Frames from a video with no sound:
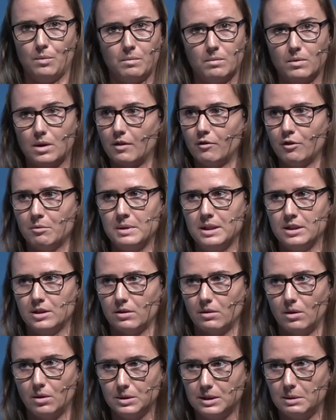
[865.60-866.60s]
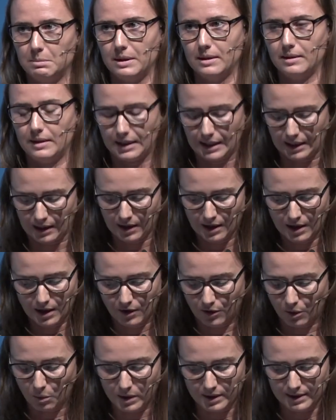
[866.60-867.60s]
governments are ultimately
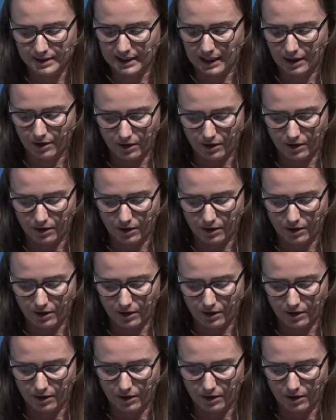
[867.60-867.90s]
the ones that